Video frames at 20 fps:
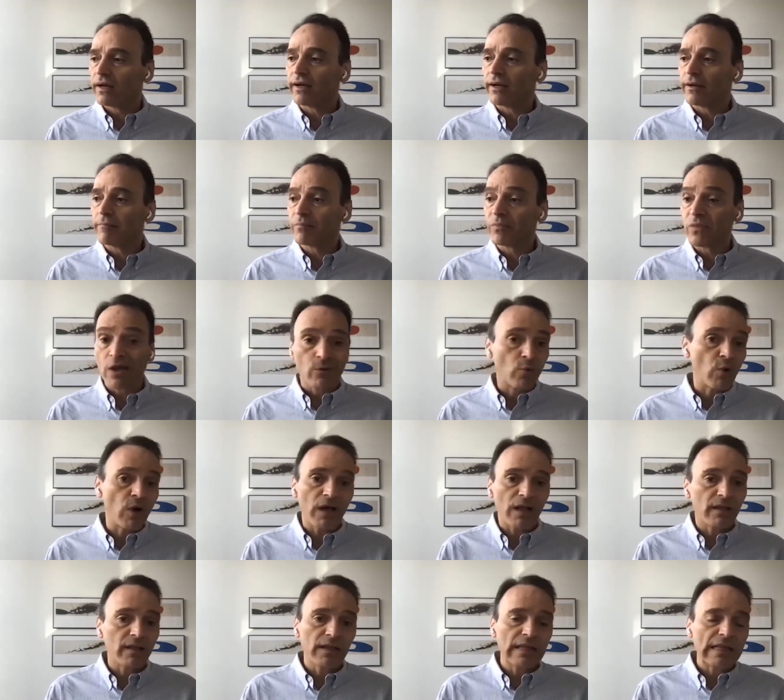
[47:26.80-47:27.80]
Um,
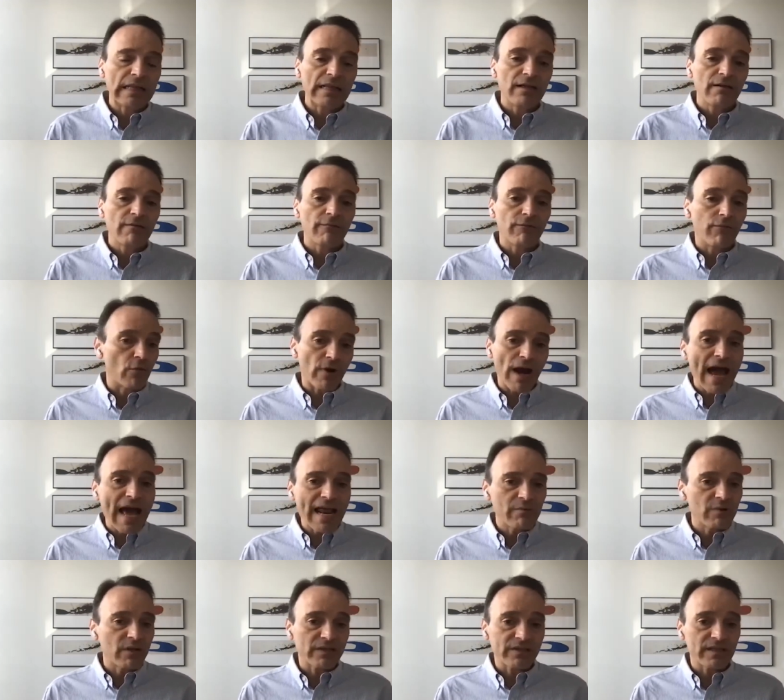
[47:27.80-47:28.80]
well, for
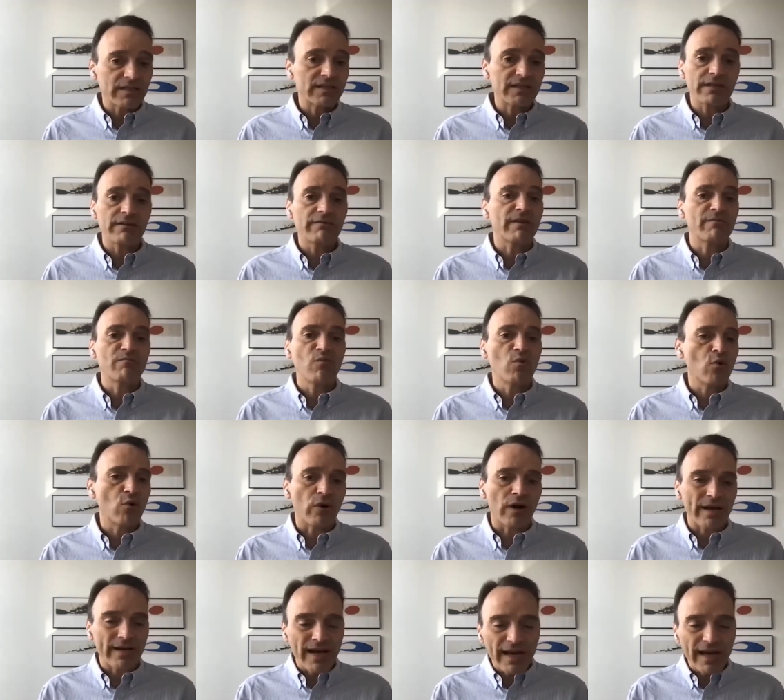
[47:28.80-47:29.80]
animals, it's even
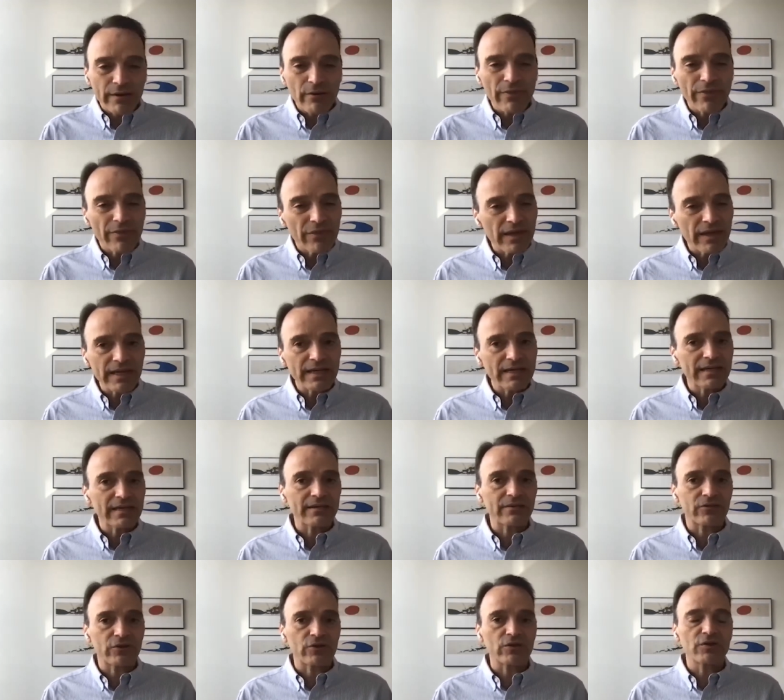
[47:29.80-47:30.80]
more, and I don't think
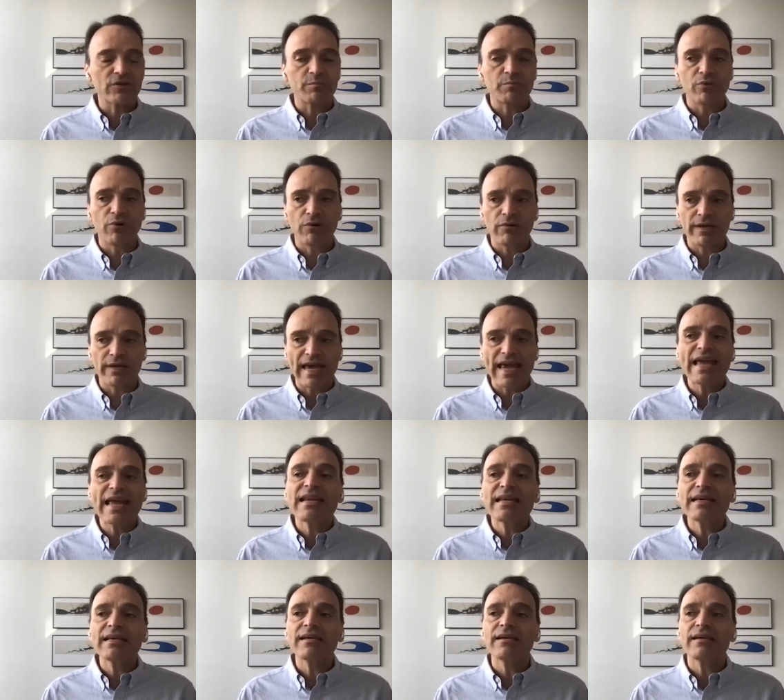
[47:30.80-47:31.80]
there's probably
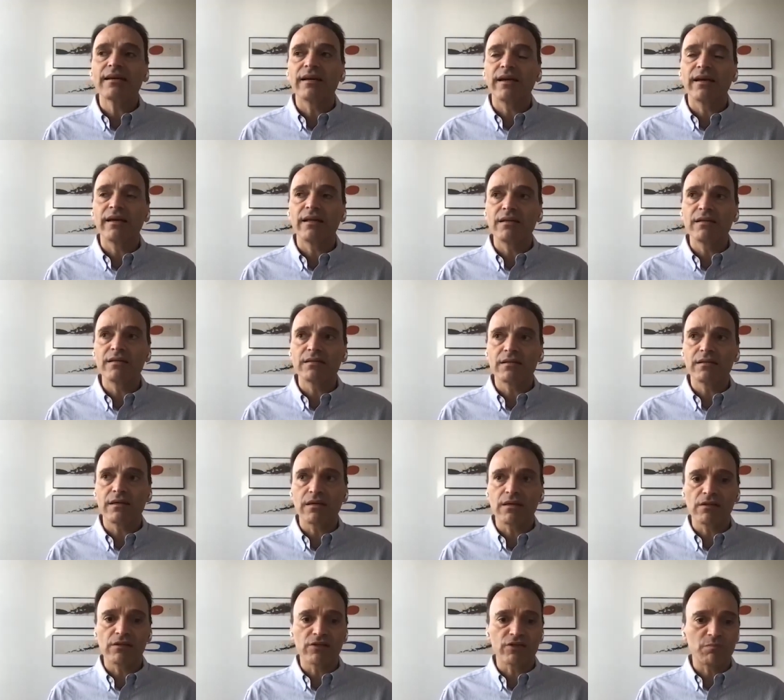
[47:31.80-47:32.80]
any any
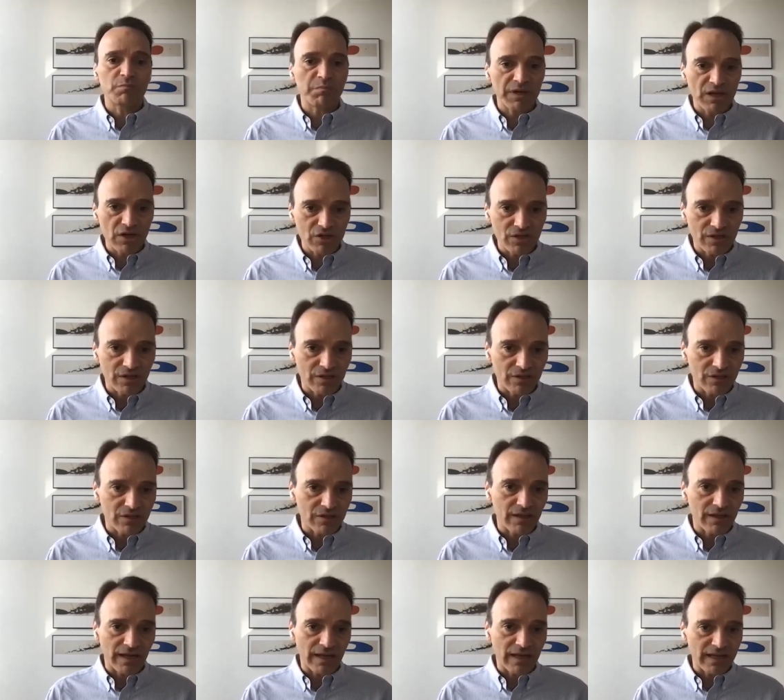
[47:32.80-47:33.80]
single
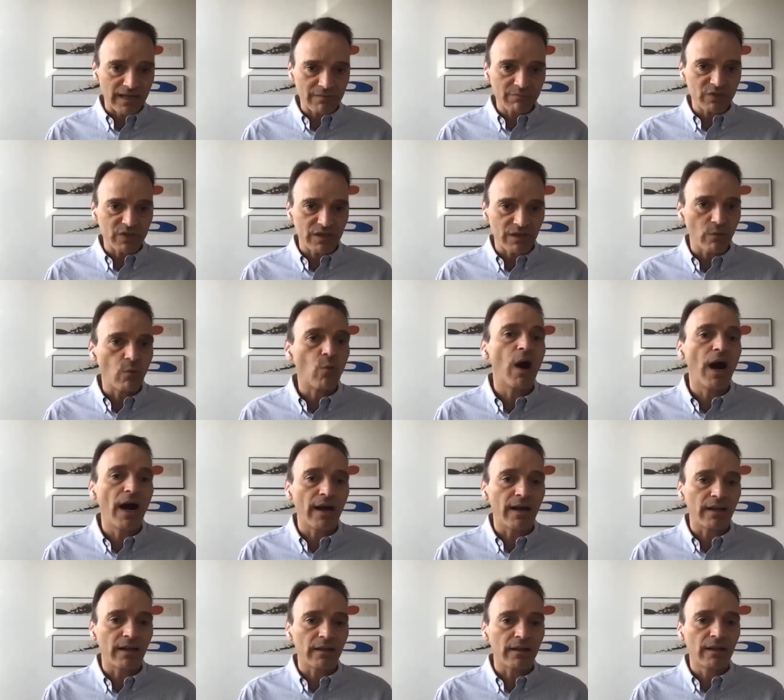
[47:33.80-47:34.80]
species that lives in the
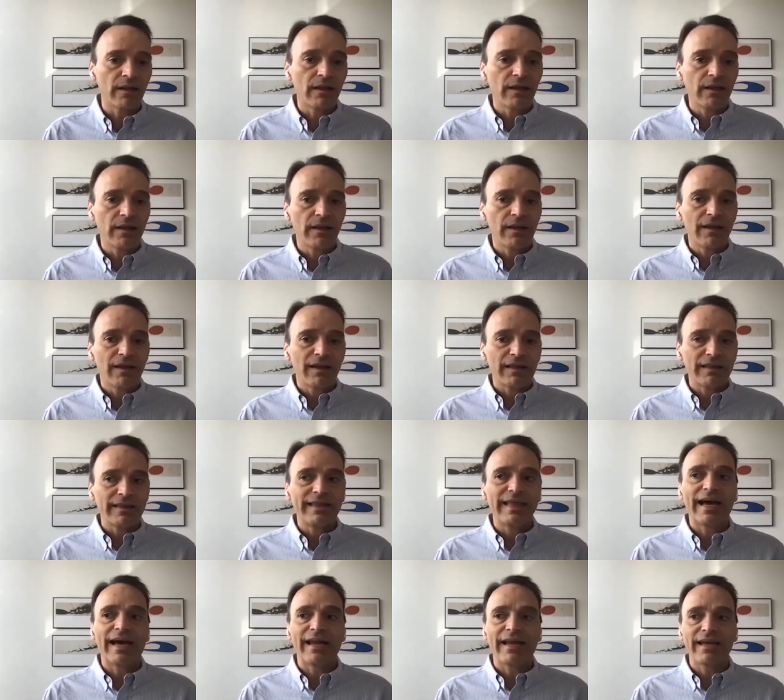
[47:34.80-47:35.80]
wild
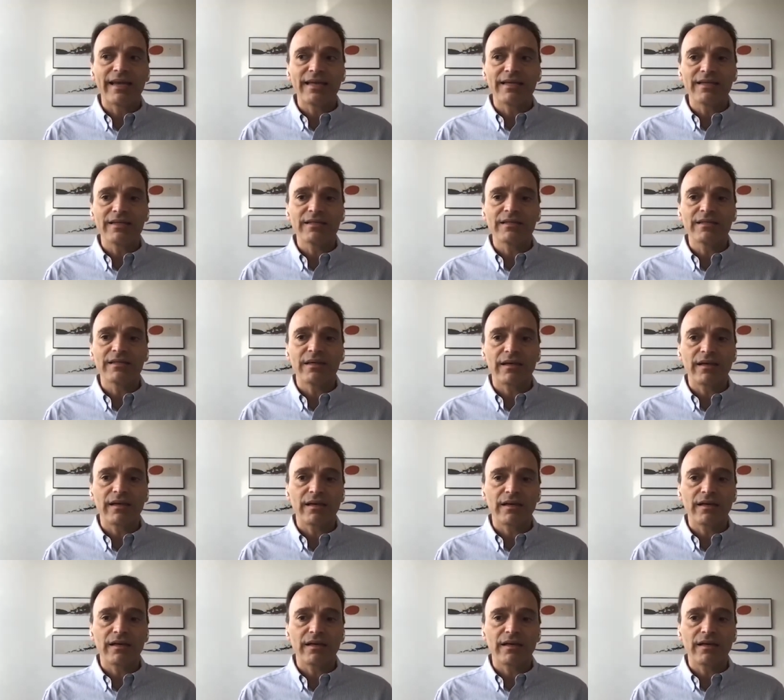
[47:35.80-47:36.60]
that is